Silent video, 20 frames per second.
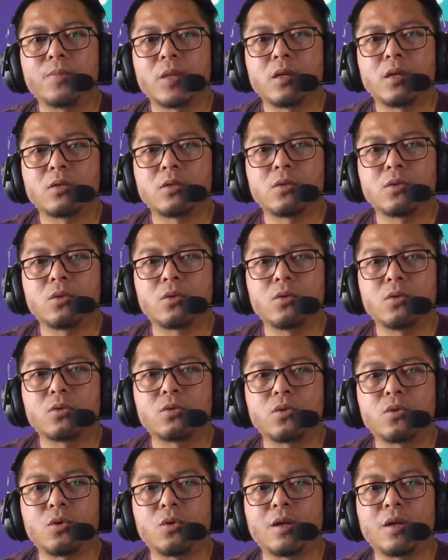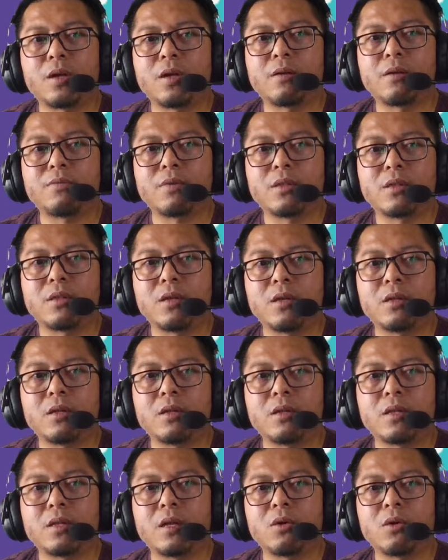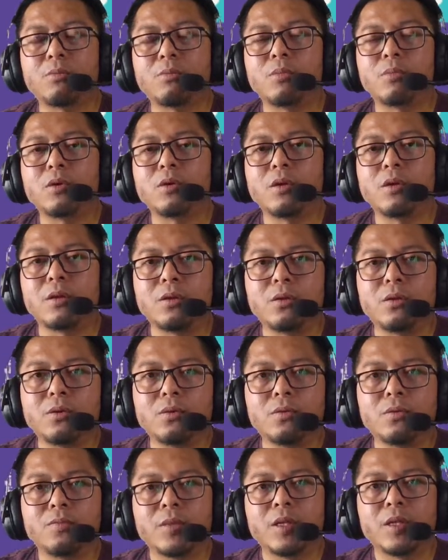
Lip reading: is to control everything that our body do,